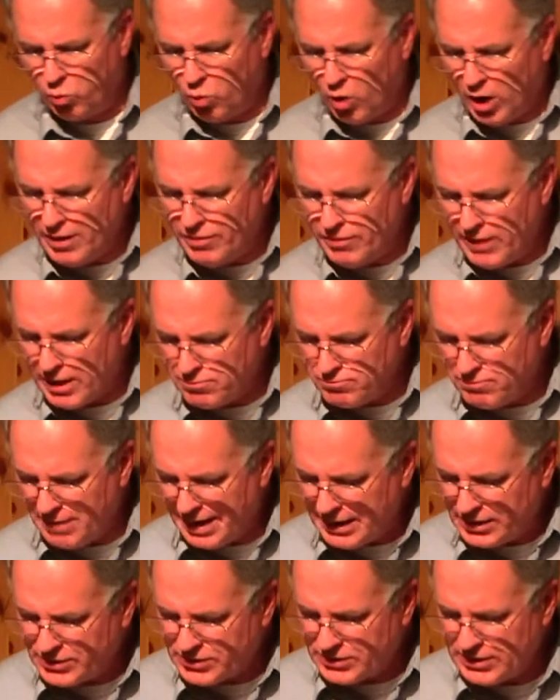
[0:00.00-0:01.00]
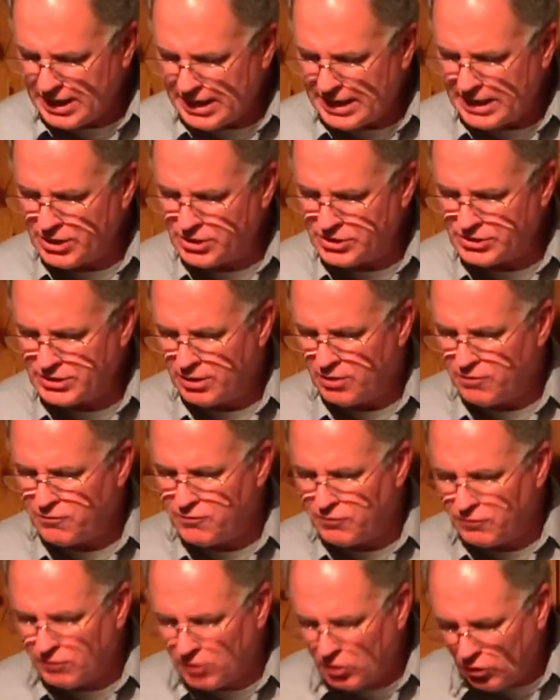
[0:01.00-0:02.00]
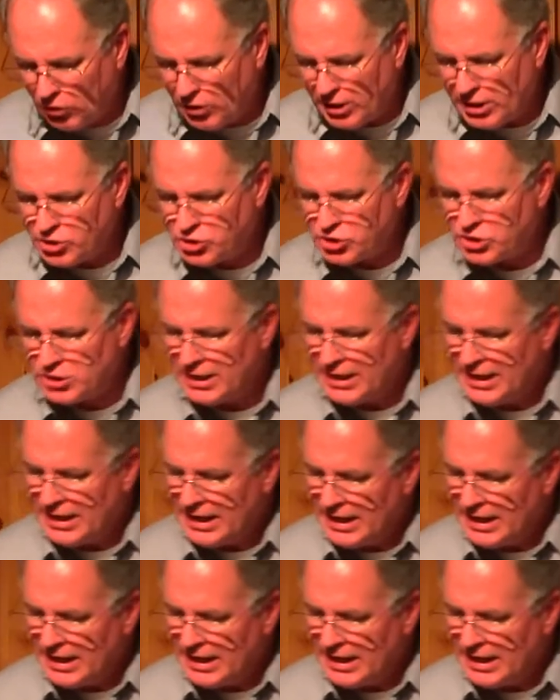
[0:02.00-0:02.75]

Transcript: one that makes things flourish